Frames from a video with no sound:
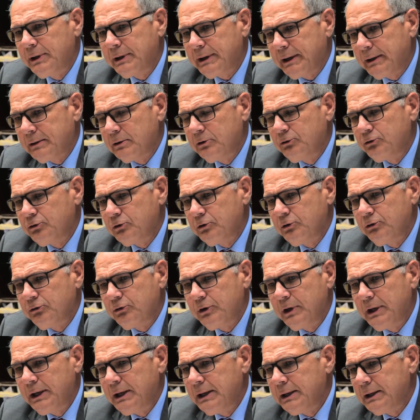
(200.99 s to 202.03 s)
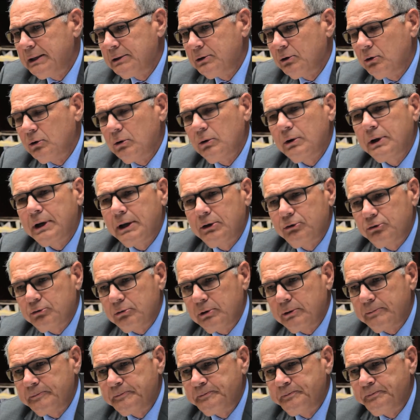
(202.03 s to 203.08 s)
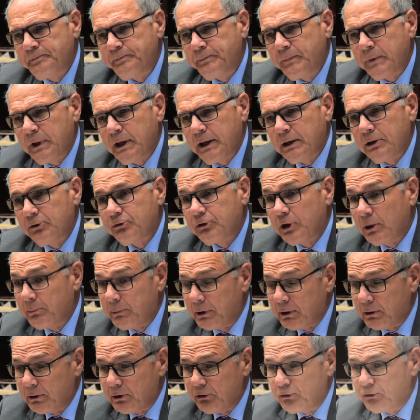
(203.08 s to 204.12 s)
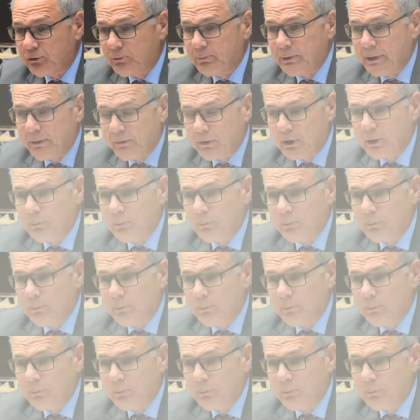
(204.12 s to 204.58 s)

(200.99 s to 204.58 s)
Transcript: colleges in the whole country, and in some areas to be the